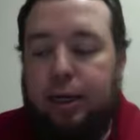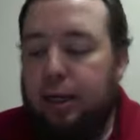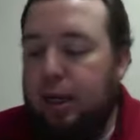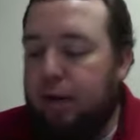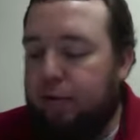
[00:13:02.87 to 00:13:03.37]
at
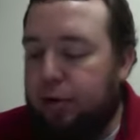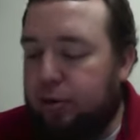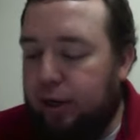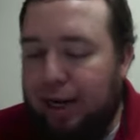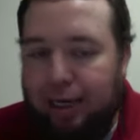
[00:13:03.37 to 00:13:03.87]
verse
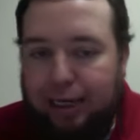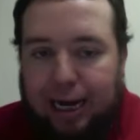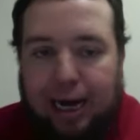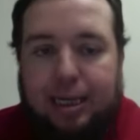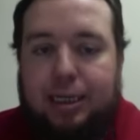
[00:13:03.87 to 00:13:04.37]
3, and
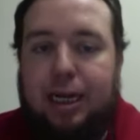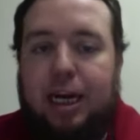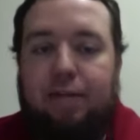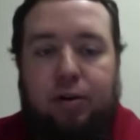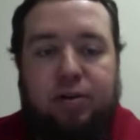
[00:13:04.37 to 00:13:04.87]
God
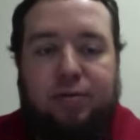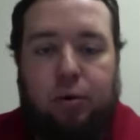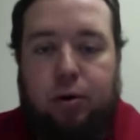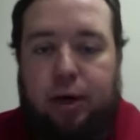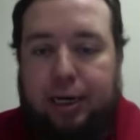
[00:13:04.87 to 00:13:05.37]
said, verse
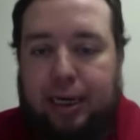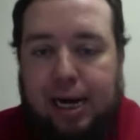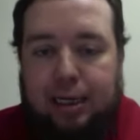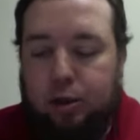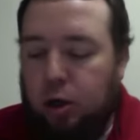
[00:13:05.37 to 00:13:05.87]
4, and
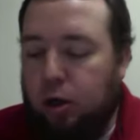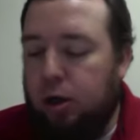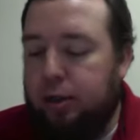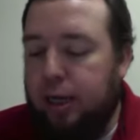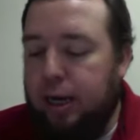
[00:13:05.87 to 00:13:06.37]
God
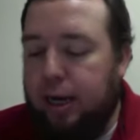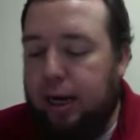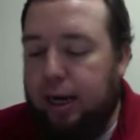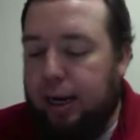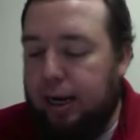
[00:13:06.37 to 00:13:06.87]
called,
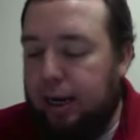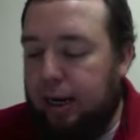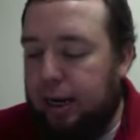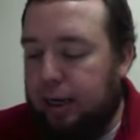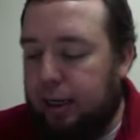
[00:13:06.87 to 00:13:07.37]

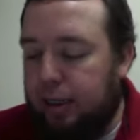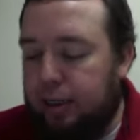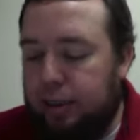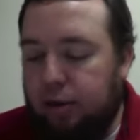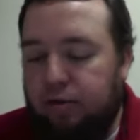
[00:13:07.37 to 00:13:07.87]

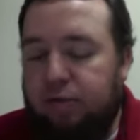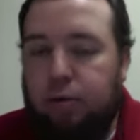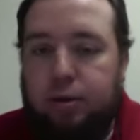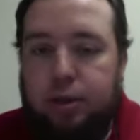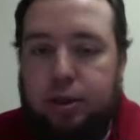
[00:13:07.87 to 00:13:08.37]
and so
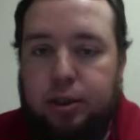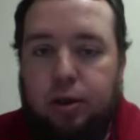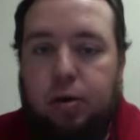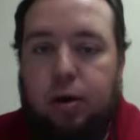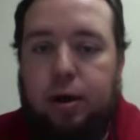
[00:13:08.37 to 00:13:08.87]
forth and
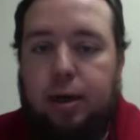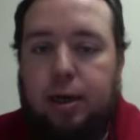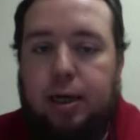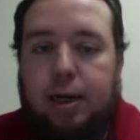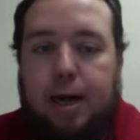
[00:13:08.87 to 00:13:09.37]
so
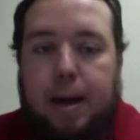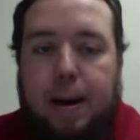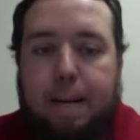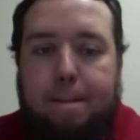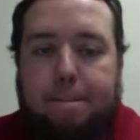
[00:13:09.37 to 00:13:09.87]

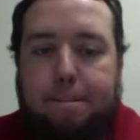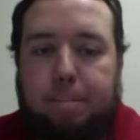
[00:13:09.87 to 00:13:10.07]
on.